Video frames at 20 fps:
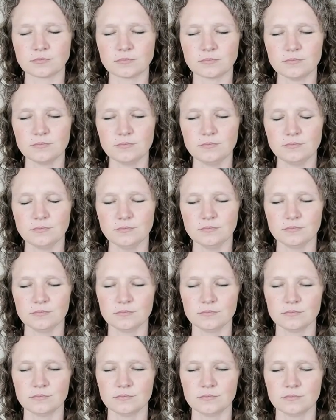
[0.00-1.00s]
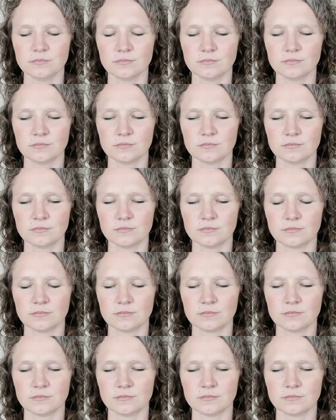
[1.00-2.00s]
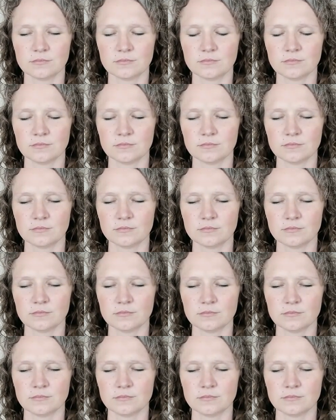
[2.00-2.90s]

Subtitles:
Nobody speaks.